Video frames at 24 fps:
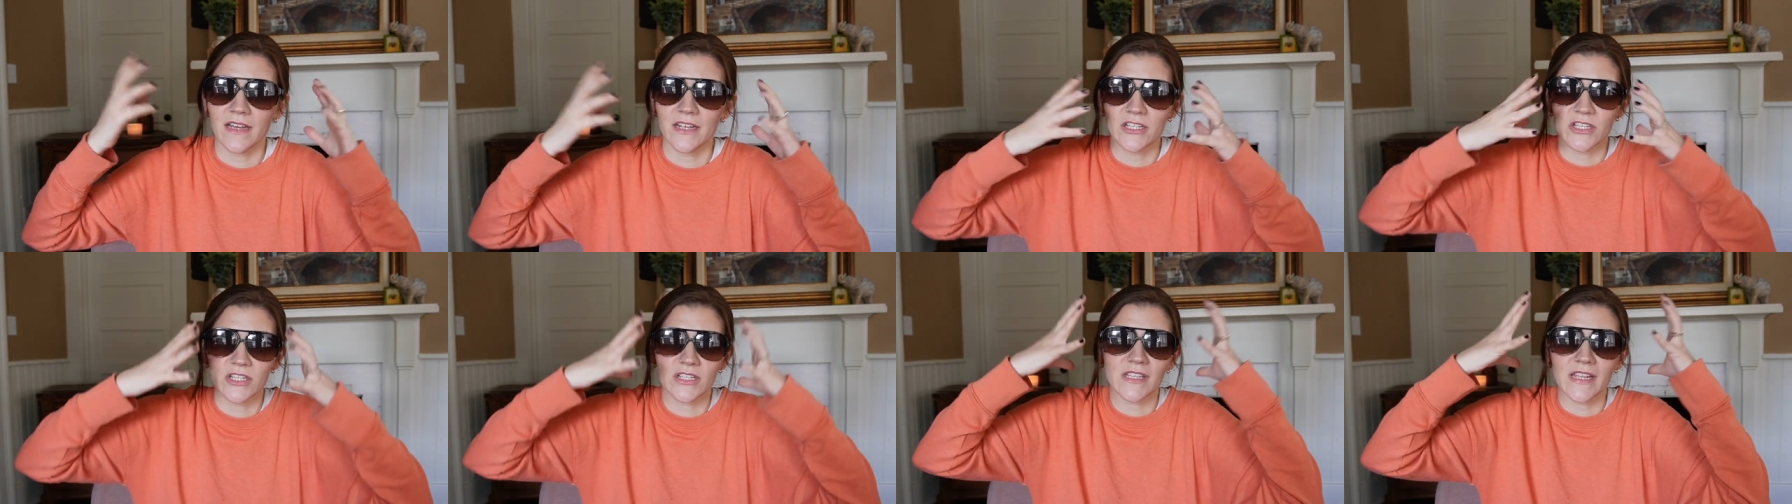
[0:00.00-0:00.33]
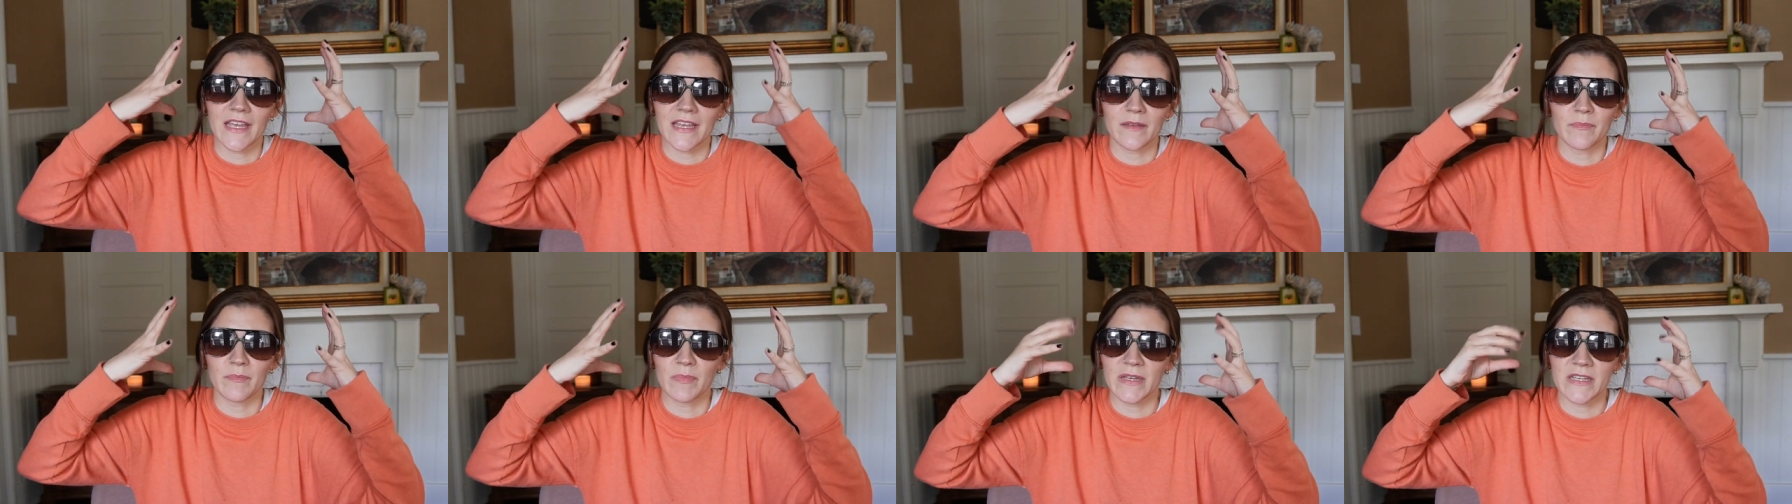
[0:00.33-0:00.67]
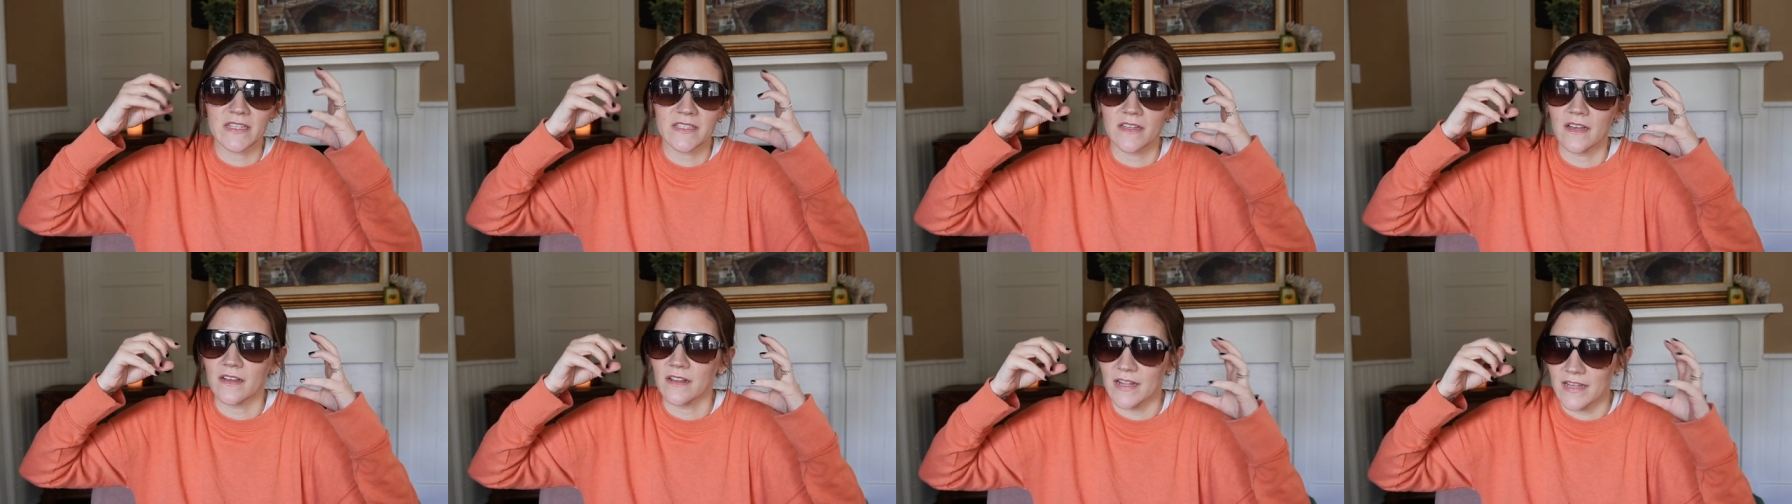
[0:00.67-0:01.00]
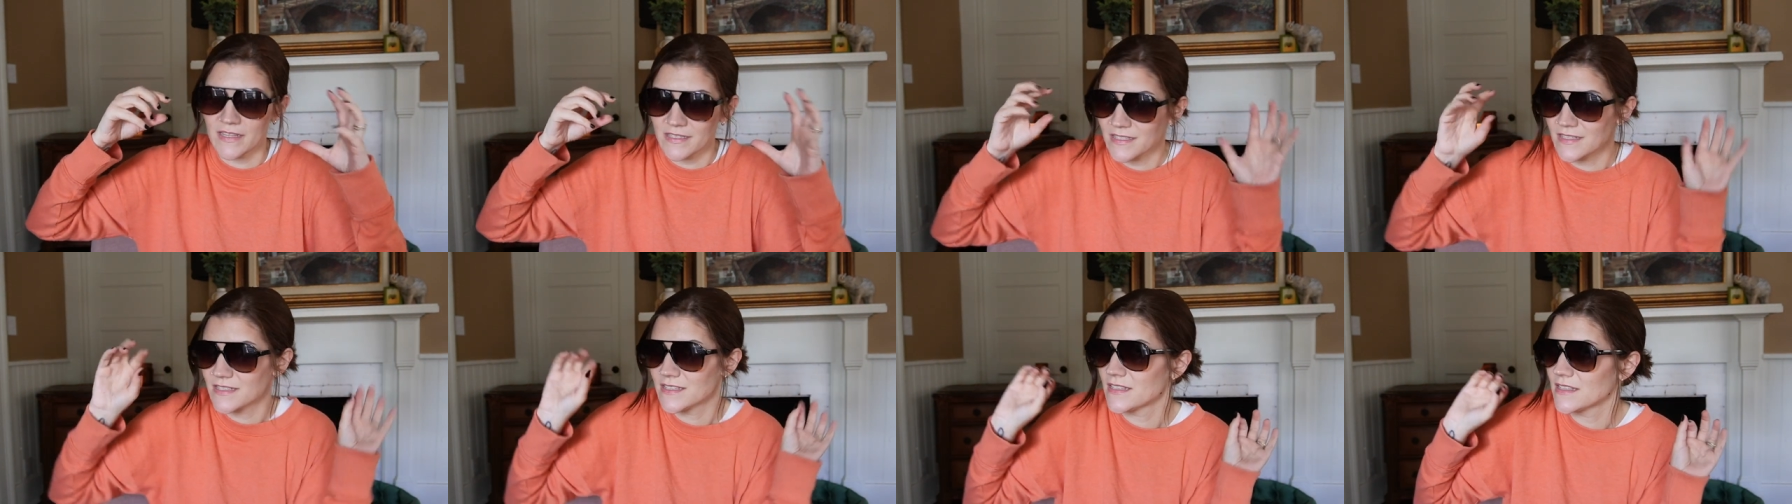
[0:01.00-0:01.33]
I just like big
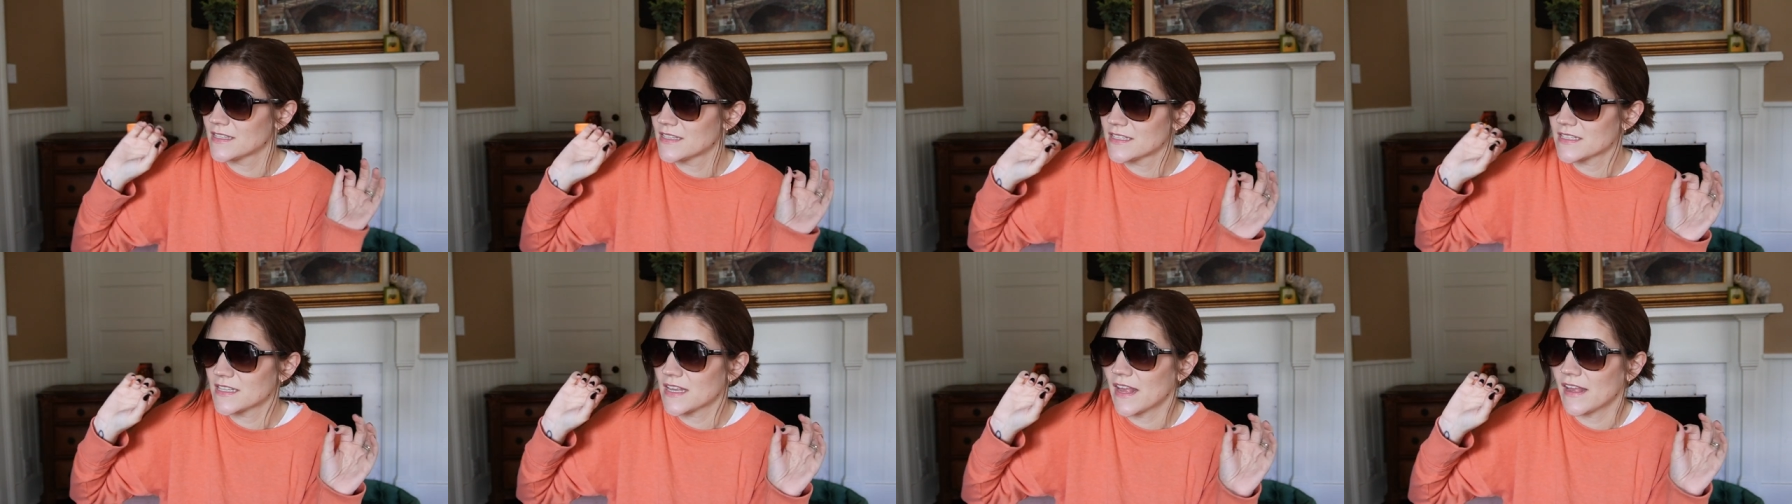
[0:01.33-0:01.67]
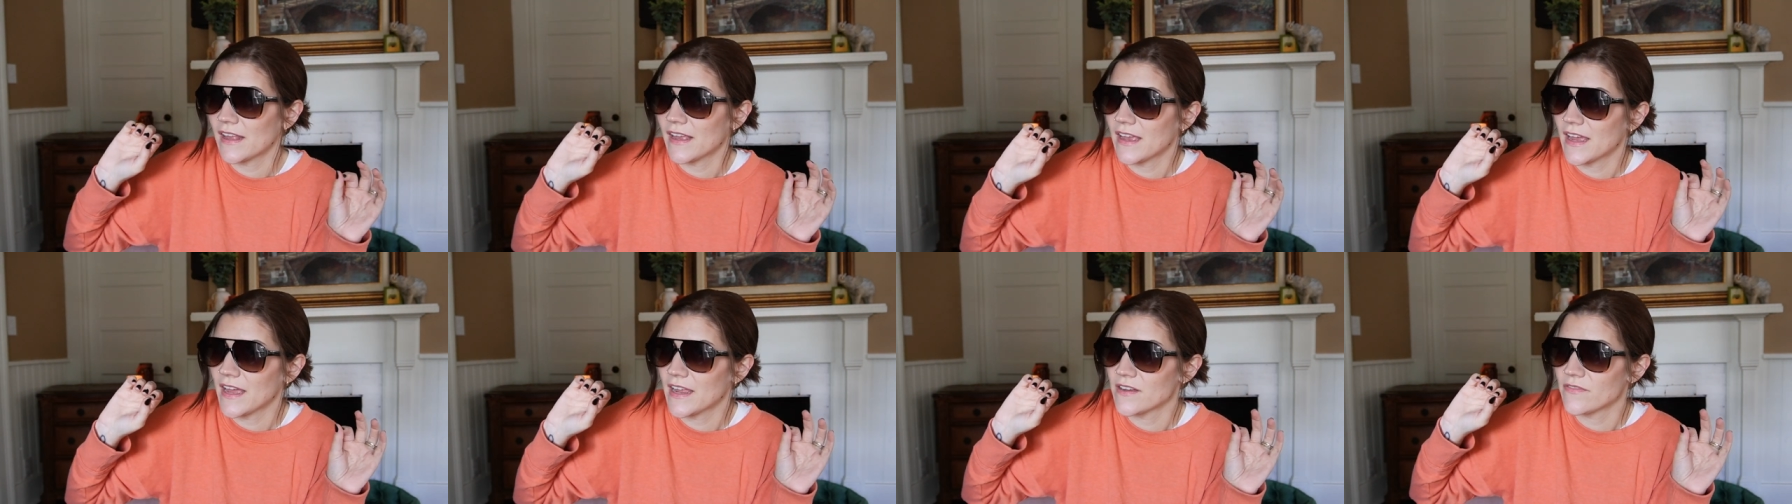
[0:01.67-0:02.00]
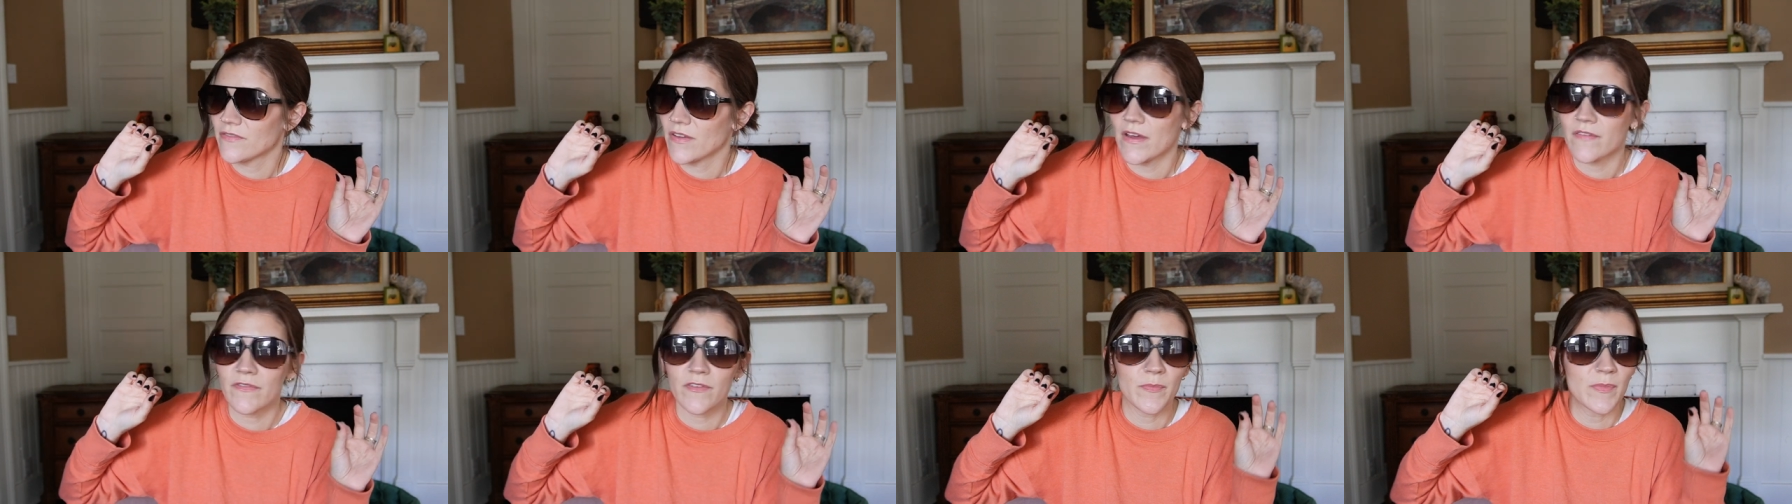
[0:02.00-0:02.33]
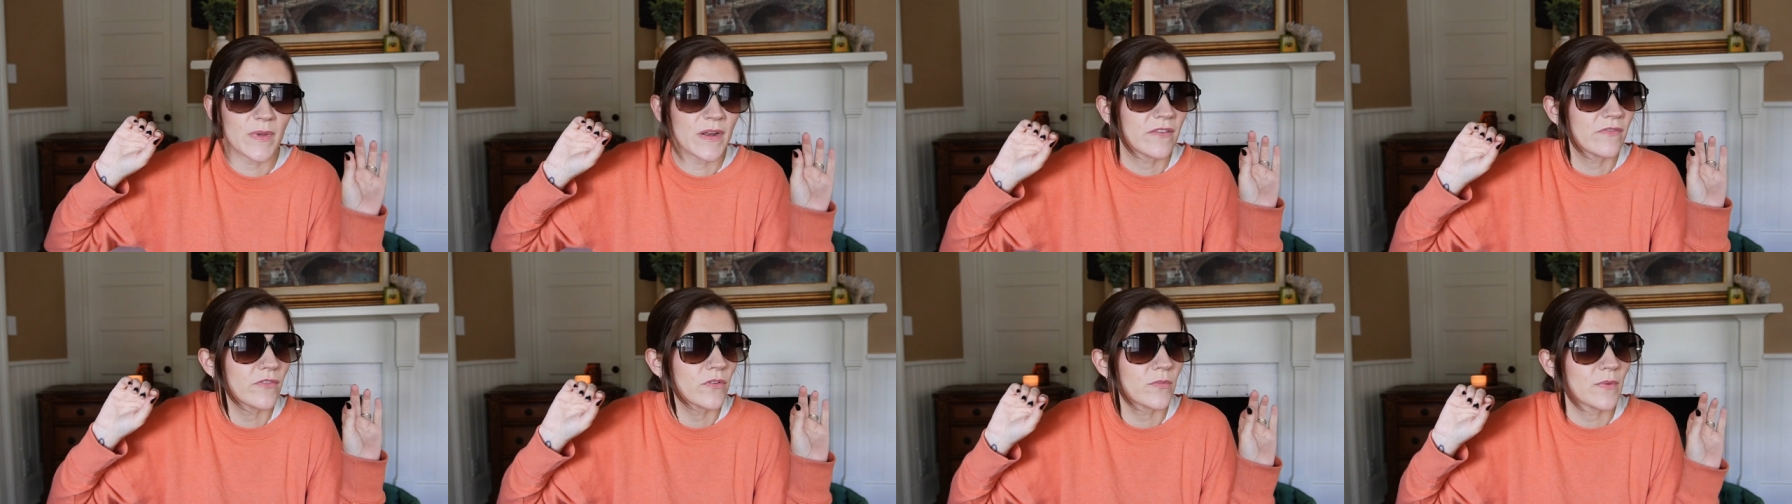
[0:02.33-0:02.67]
sunglasses, and these kind of have a
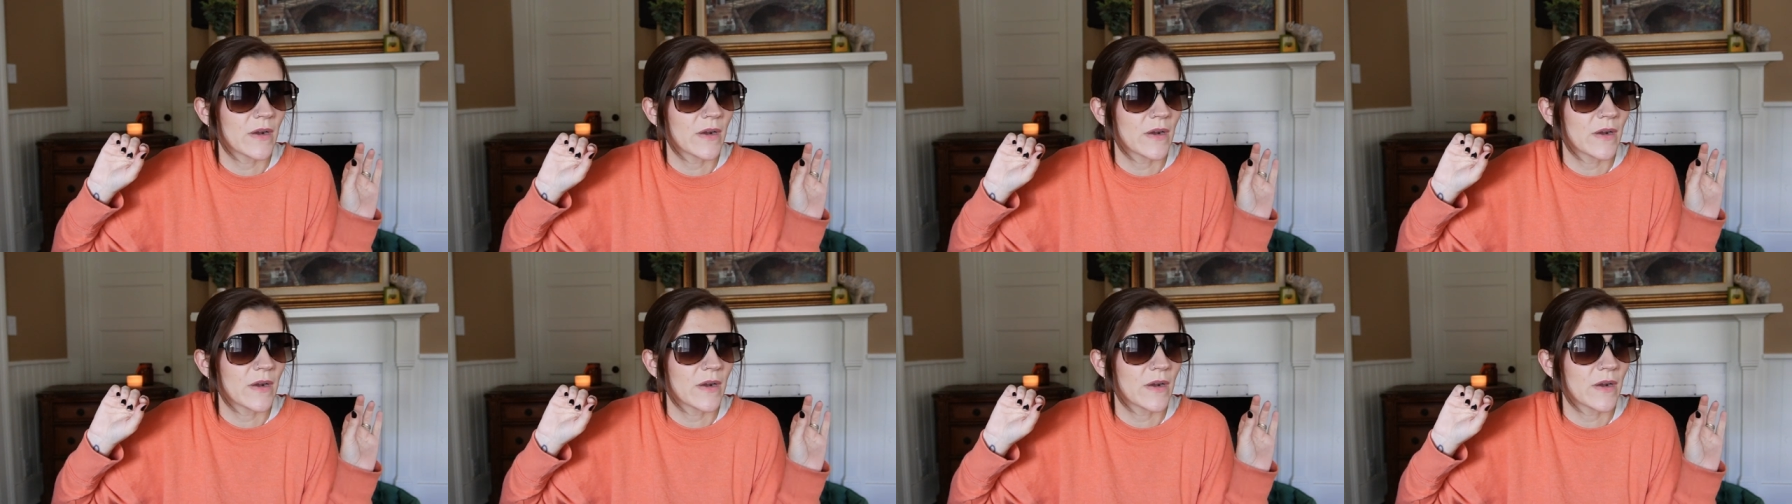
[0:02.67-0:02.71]
bit of a